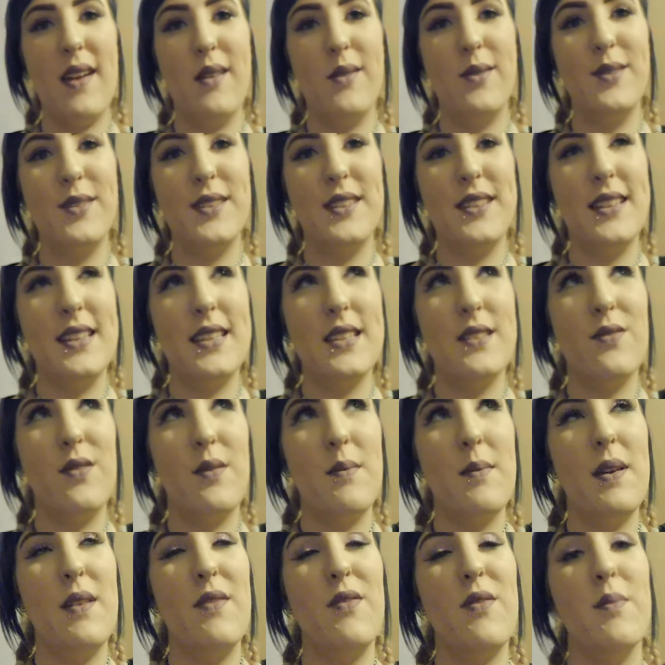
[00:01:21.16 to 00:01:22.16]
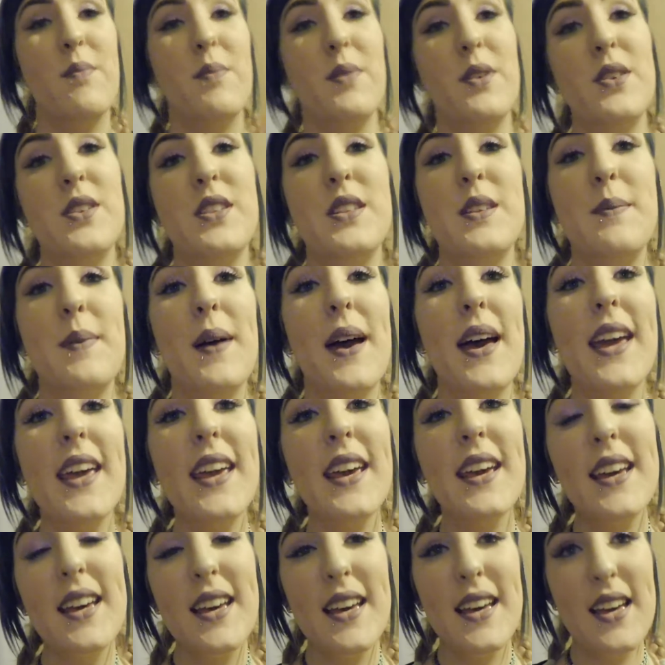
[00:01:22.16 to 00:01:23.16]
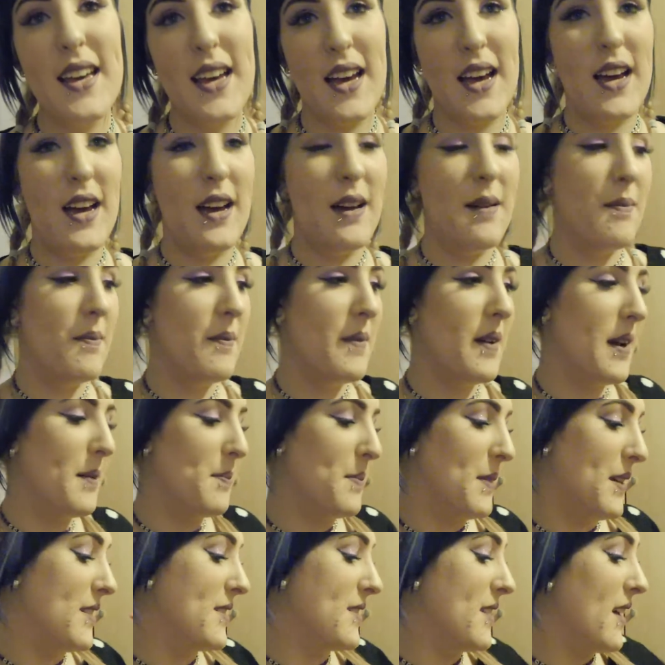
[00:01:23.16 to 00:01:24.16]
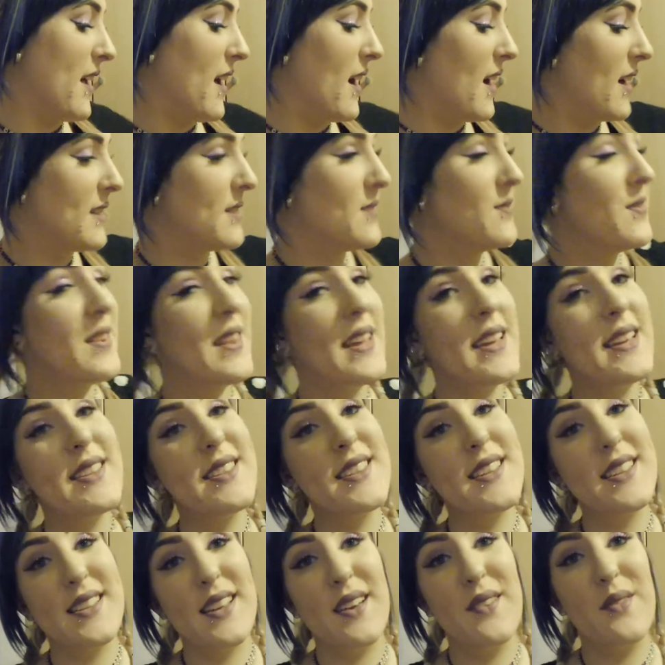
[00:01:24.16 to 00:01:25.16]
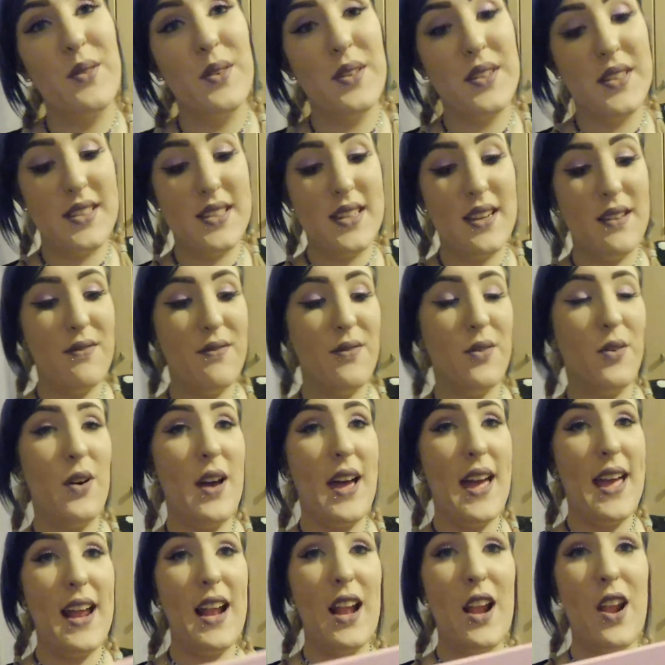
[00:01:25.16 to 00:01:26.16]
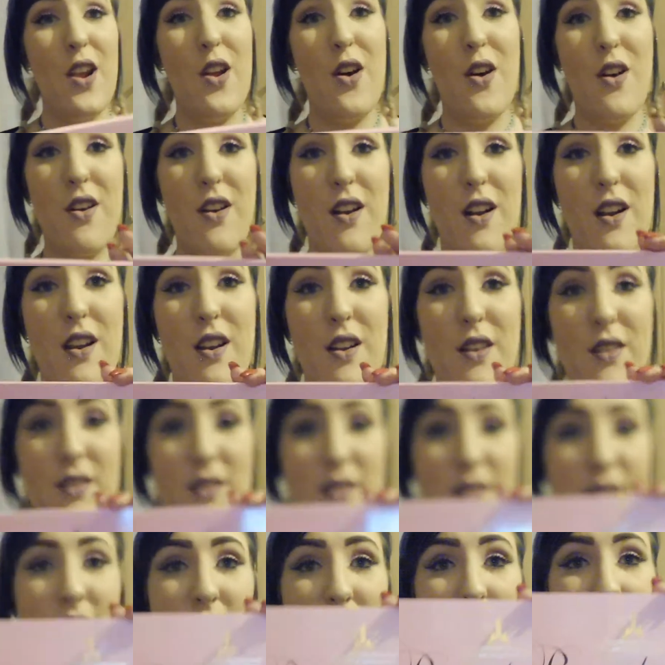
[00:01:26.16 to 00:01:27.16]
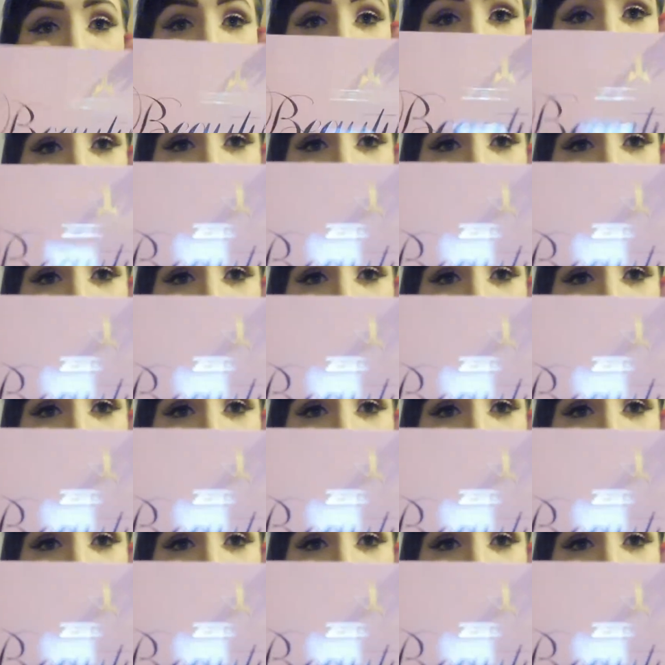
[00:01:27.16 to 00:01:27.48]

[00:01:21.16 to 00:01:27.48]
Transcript: ordered this from me from Beauty Bay because I asked for this, because I've wanted it for a long, long time.